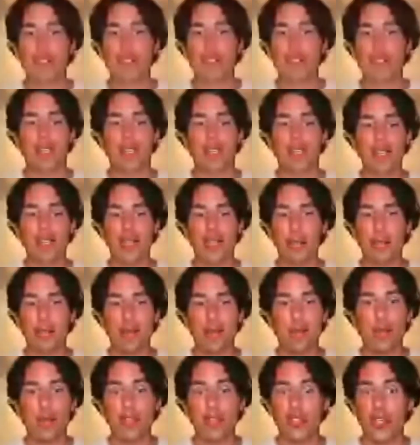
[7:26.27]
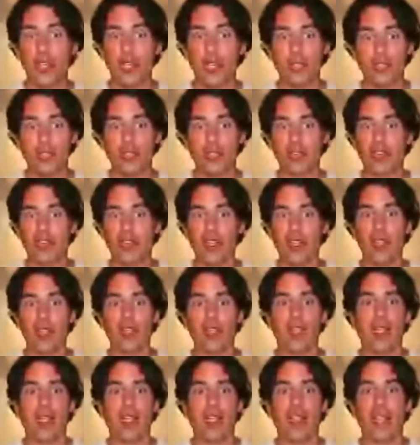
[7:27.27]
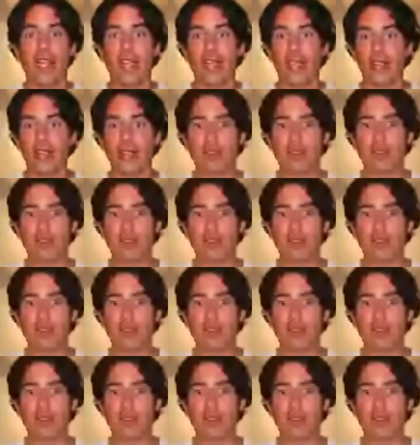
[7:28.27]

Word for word: suddenly people start to feel like